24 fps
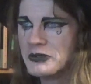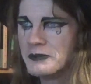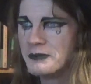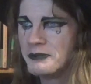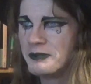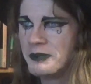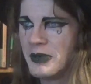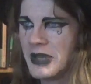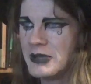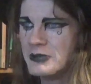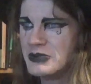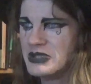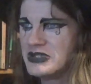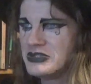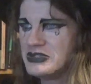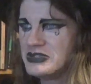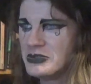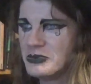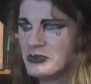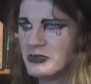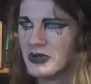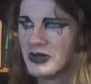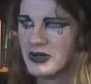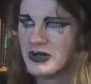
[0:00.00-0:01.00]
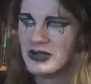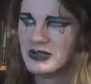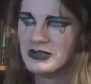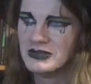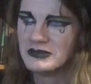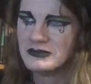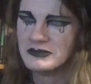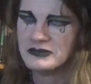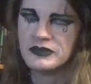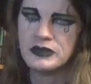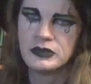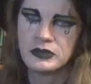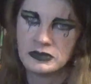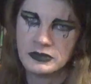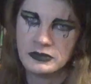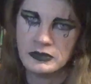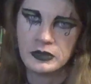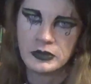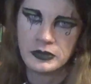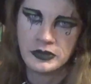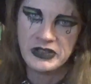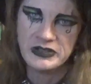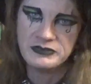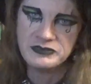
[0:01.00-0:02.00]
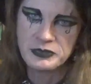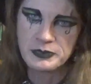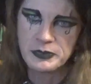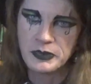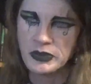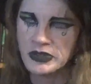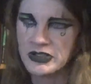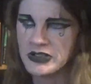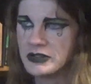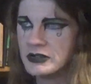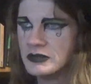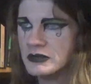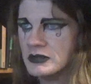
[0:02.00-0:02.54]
baby, you are her name's Bernie.